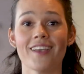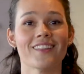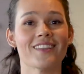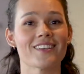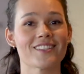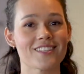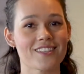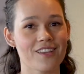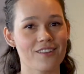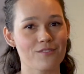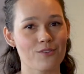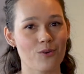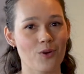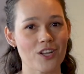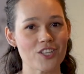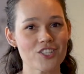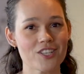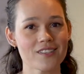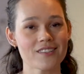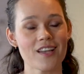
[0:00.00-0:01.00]
Thanks again for
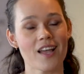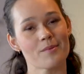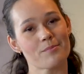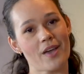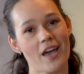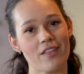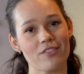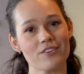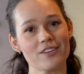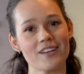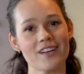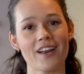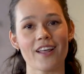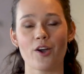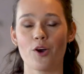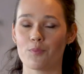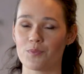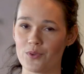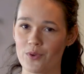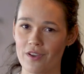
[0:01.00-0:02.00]
watching. I'm Kathryn, and I
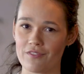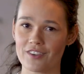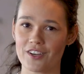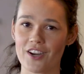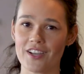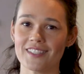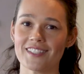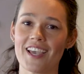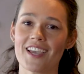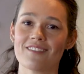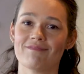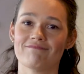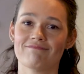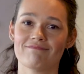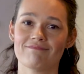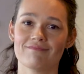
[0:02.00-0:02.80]
hope you have a great day.